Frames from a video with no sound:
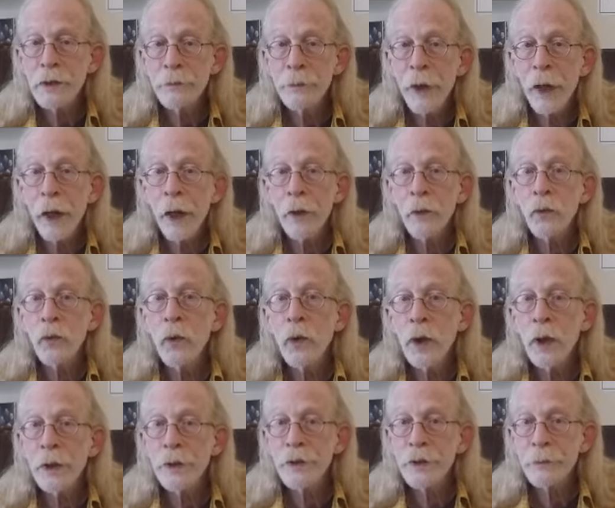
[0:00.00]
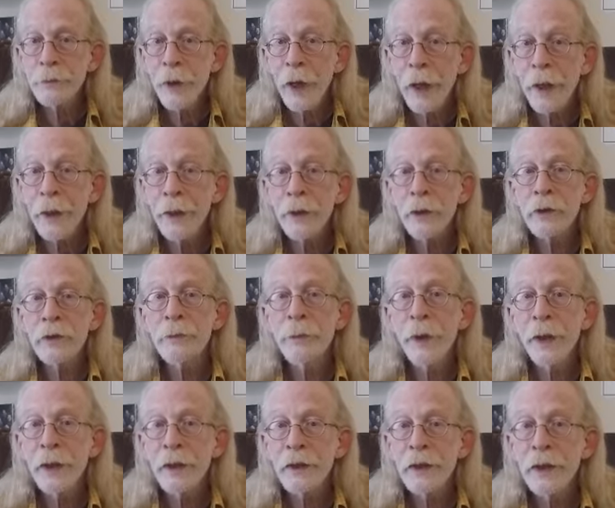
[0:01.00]
my wants, my
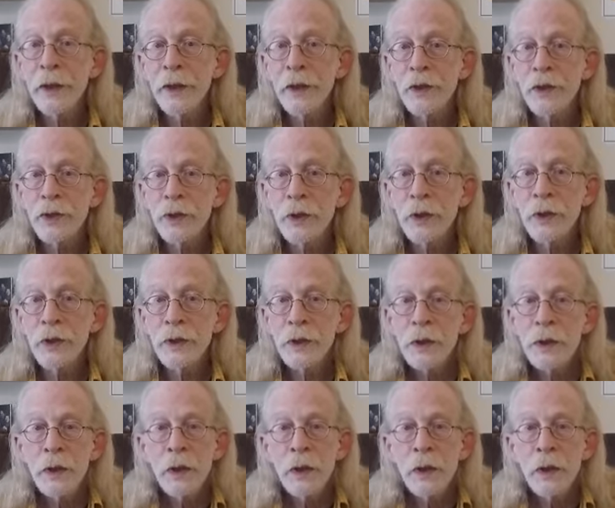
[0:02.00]
expectations,